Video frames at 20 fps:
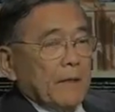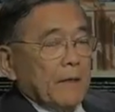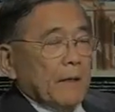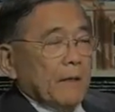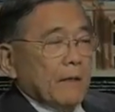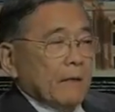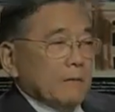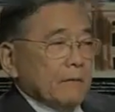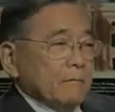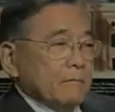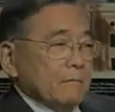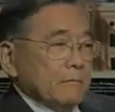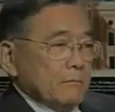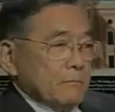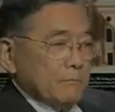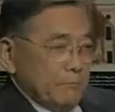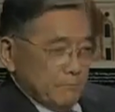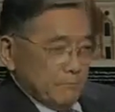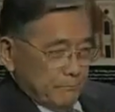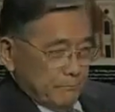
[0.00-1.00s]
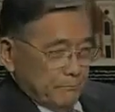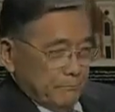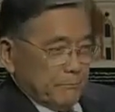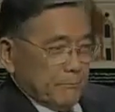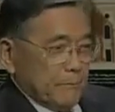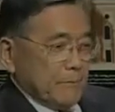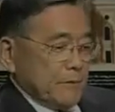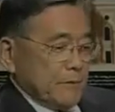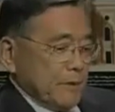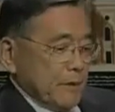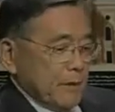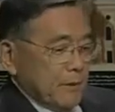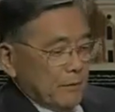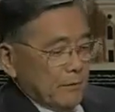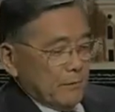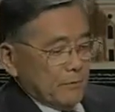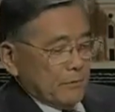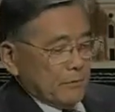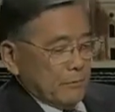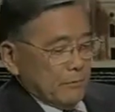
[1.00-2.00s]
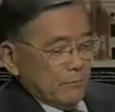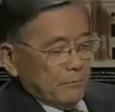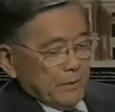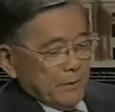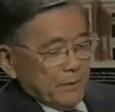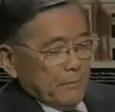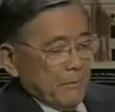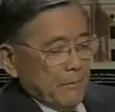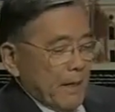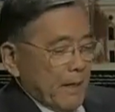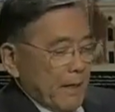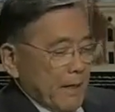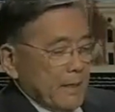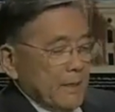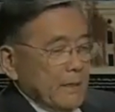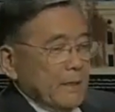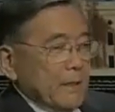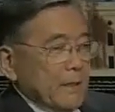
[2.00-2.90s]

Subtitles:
and said, here's your money back,